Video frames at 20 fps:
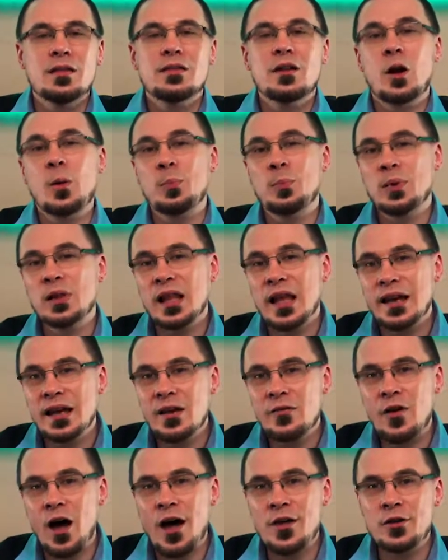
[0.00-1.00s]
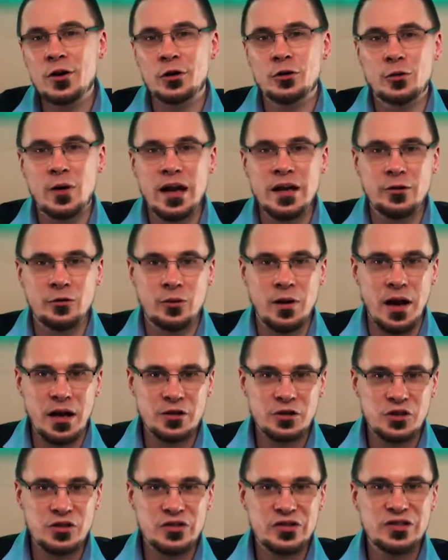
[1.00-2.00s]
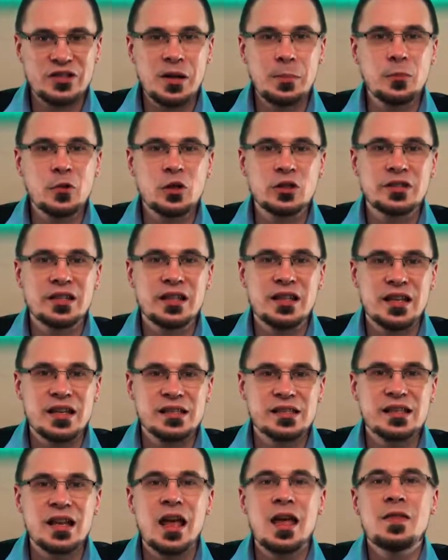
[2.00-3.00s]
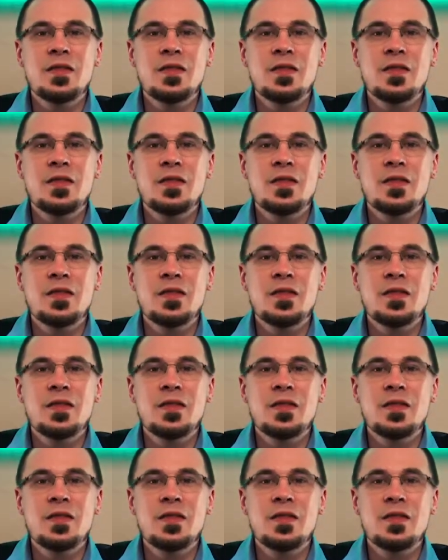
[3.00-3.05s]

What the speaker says: There are plenty of other great creations similar to this